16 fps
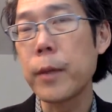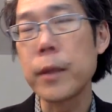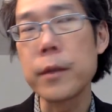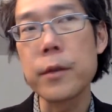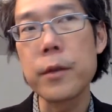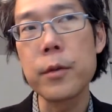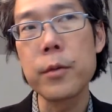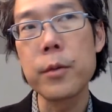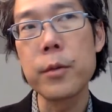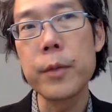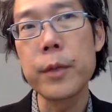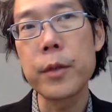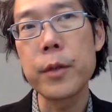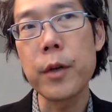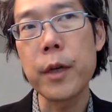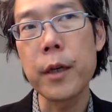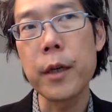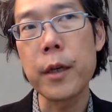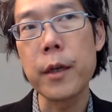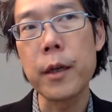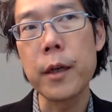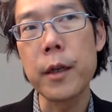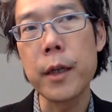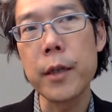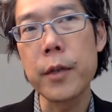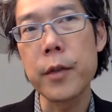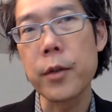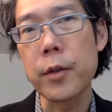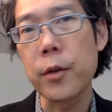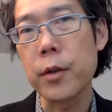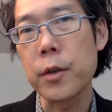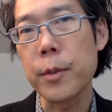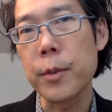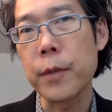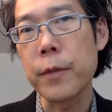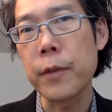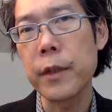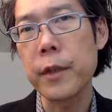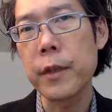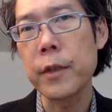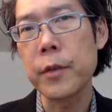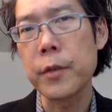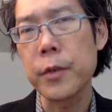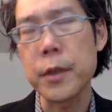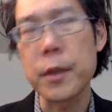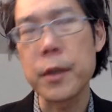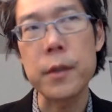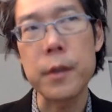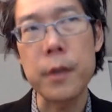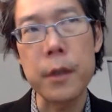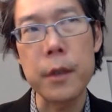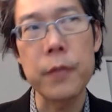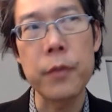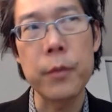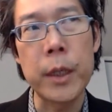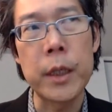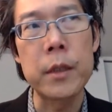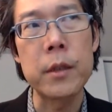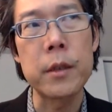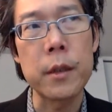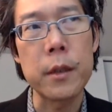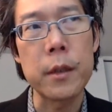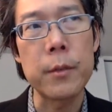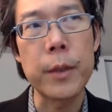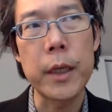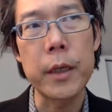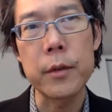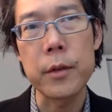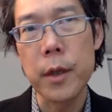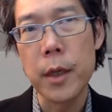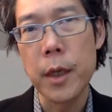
So we'll be talking later in the course about a very interesting study from India about